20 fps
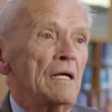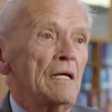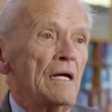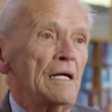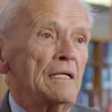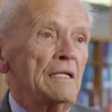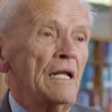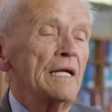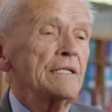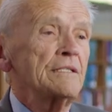
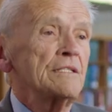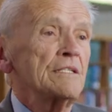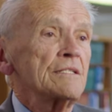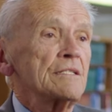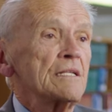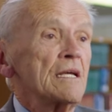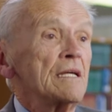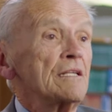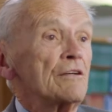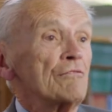I'd like to
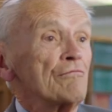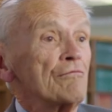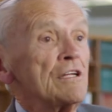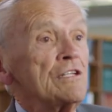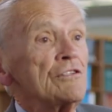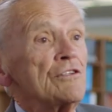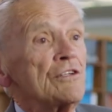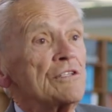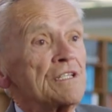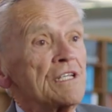say that
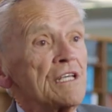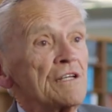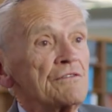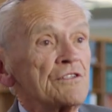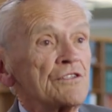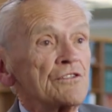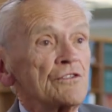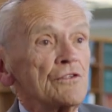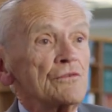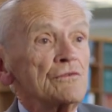Regis
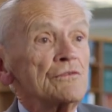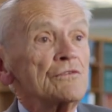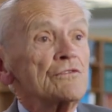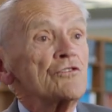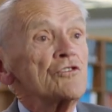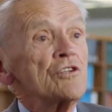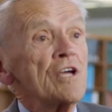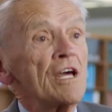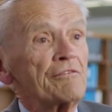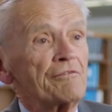gives students
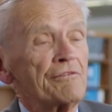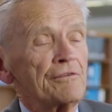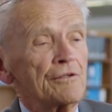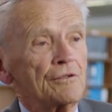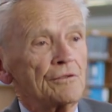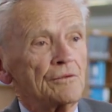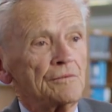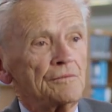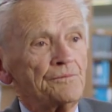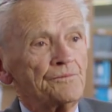jet
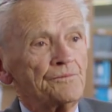fuel.